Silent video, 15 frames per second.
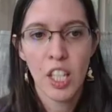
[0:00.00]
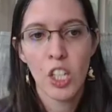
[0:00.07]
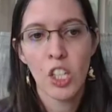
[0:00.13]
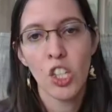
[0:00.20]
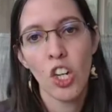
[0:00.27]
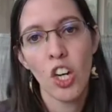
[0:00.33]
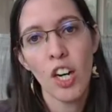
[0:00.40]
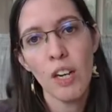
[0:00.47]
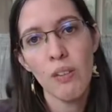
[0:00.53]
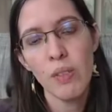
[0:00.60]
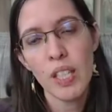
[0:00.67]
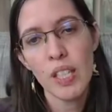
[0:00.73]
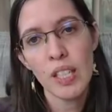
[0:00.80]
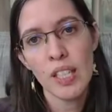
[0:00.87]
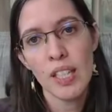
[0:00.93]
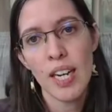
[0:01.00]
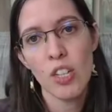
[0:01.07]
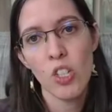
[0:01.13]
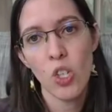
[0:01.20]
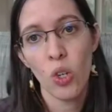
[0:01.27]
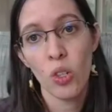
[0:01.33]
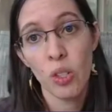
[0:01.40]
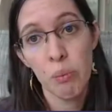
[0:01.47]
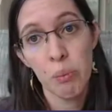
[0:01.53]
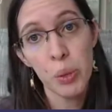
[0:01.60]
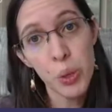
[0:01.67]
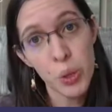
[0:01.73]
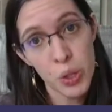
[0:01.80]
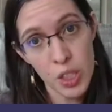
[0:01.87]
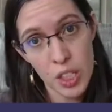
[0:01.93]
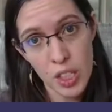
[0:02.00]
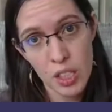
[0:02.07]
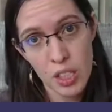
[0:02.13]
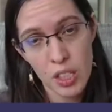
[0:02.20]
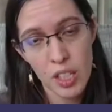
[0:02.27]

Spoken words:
Not everything that's on the book